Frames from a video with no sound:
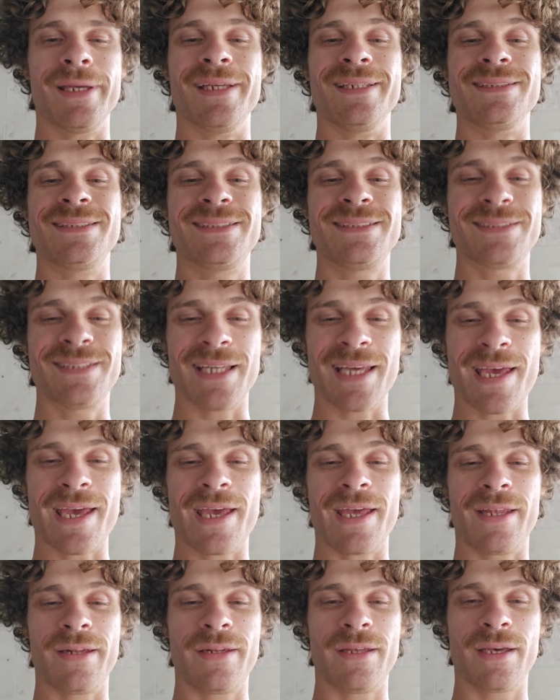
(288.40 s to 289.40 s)

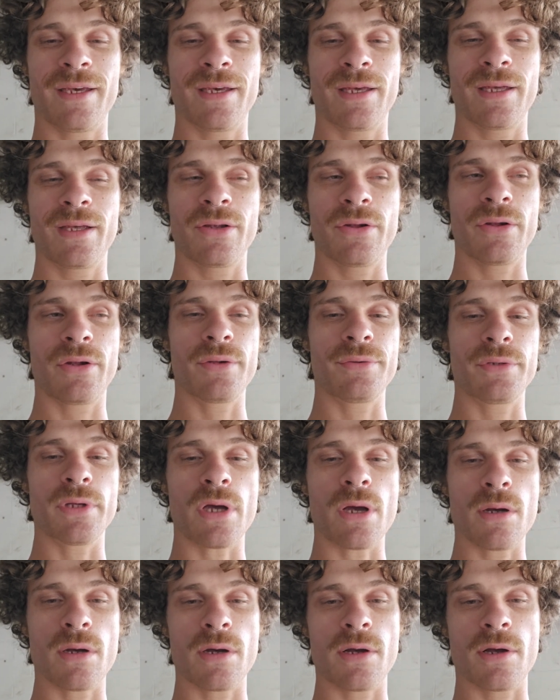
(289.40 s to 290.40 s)
instead
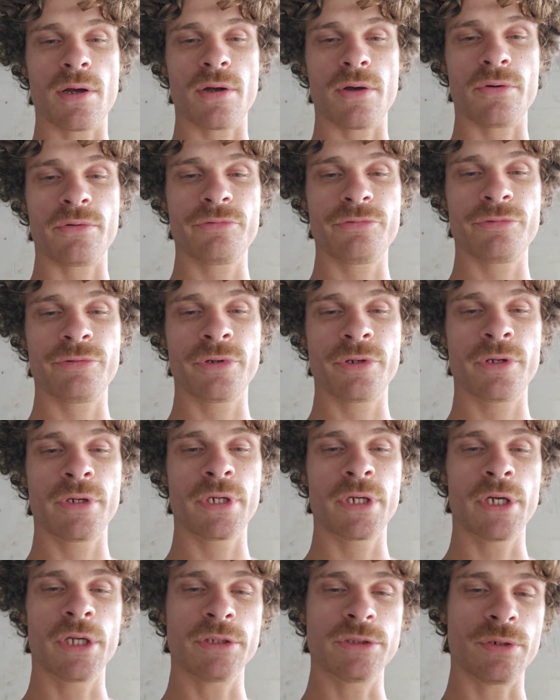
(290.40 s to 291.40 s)
of
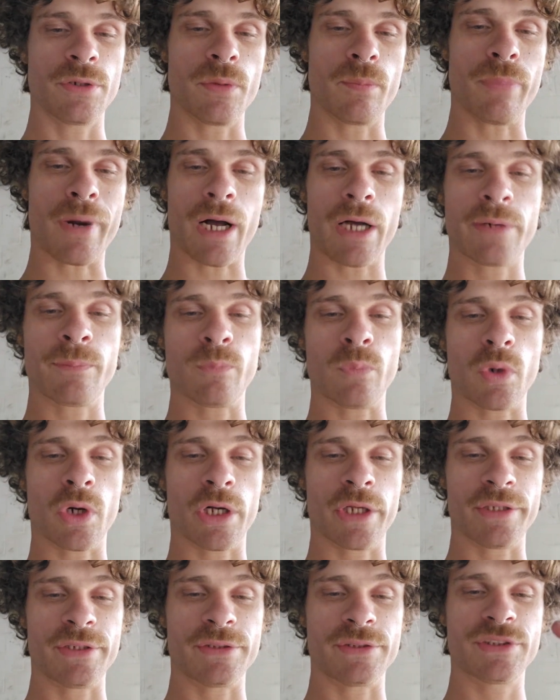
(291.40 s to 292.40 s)
the bottom
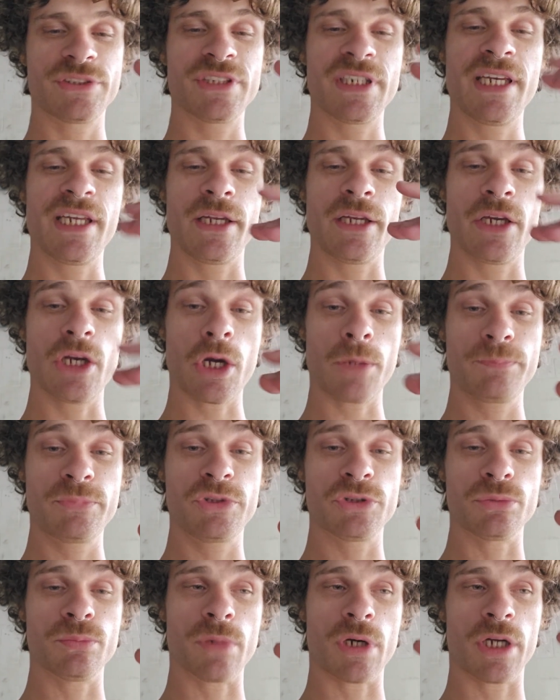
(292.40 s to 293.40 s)
ones heating up
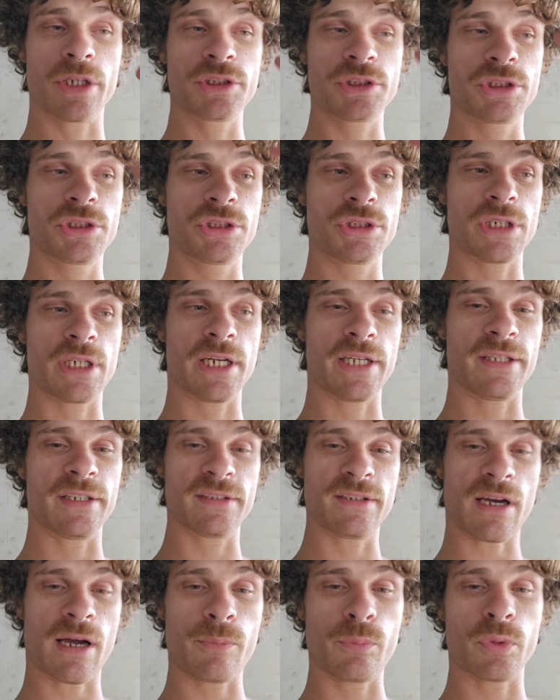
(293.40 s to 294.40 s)
too much and
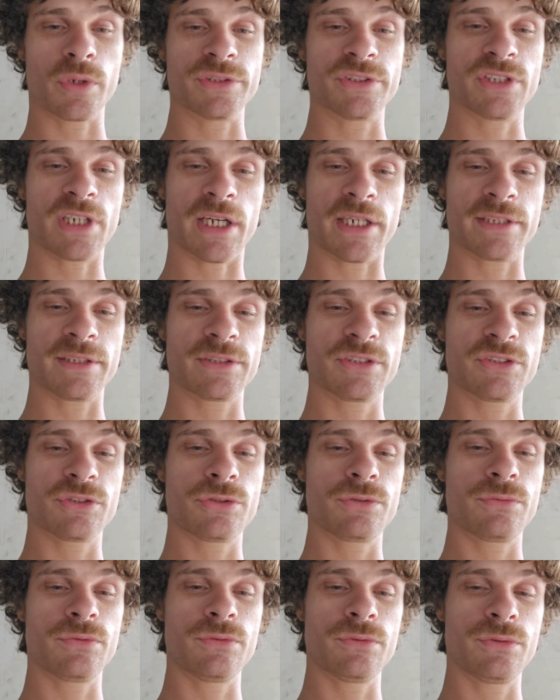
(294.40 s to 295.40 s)
the top ones not
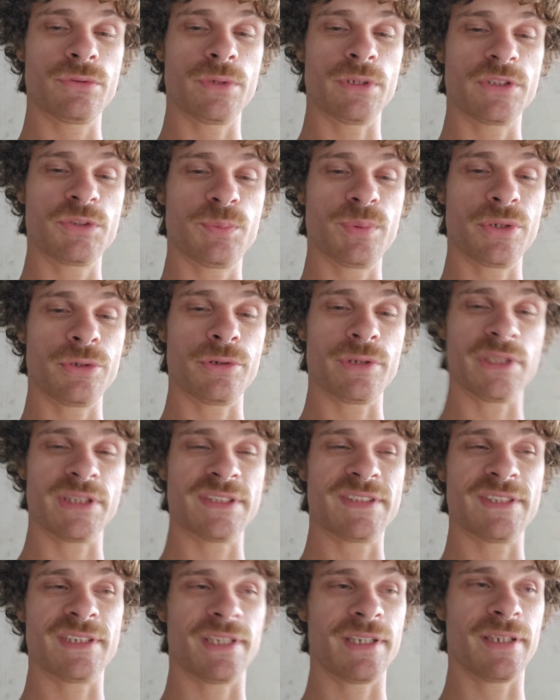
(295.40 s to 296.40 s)

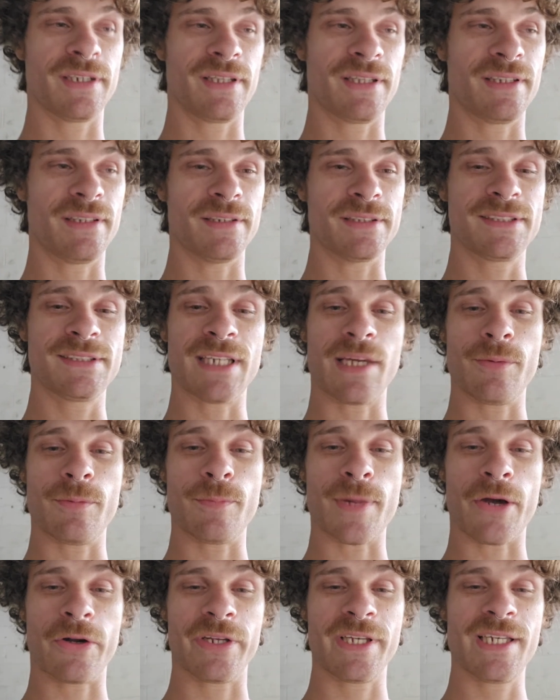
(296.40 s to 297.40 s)
experiencing the same
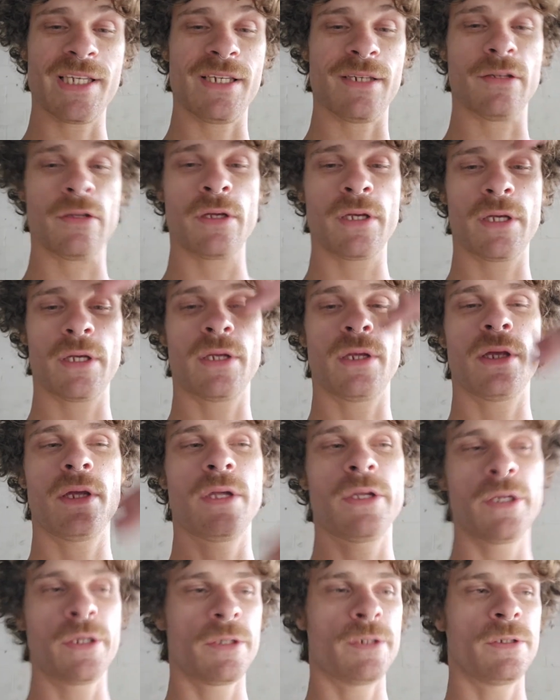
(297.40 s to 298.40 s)
amount of heat.
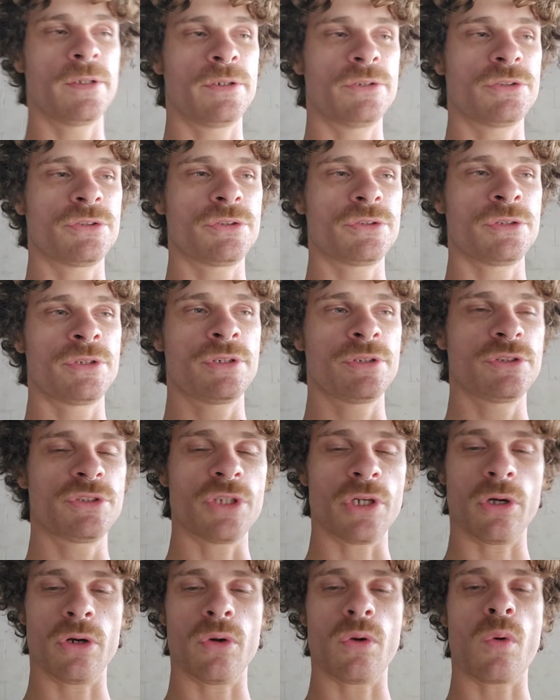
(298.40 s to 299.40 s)

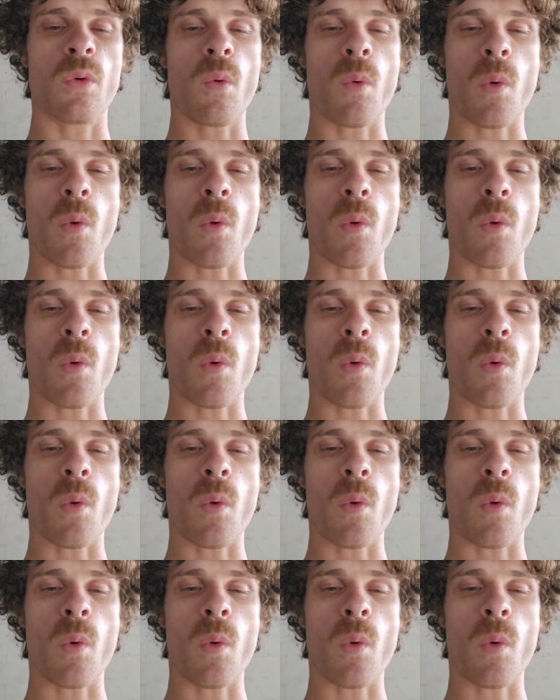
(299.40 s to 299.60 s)
So